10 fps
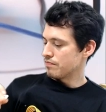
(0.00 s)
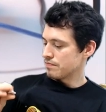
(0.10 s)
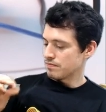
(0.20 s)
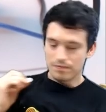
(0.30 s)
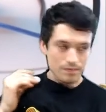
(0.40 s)

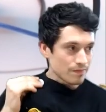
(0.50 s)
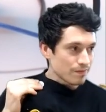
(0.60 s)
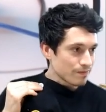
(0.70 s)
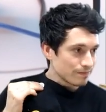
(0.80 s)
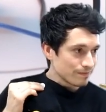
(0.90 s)

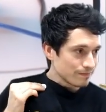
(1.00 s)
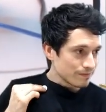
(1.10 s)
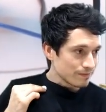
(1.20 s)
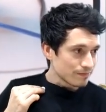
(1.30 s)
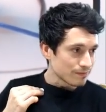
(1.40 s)

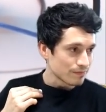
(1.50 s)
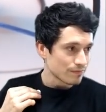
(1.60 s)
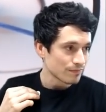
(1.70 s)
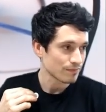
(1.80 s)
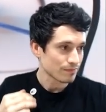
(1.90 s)

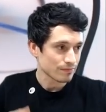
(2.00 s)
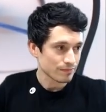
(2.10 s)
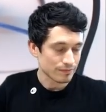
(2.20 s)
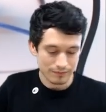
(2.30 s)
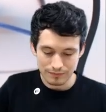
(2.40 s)

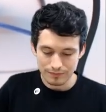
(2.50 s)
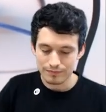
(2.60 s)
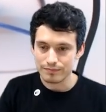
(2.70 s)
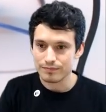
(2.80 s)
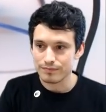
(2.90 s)

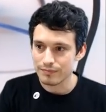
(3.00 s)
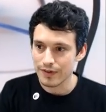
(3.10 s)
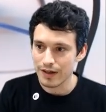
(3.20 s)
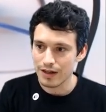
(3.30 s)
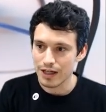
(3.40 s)

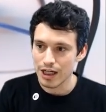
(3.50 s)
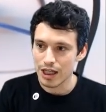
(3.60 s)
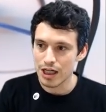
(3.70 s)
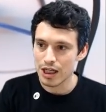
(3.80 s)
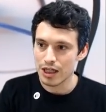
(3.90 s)

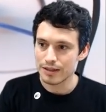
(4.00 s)
(no one is talking)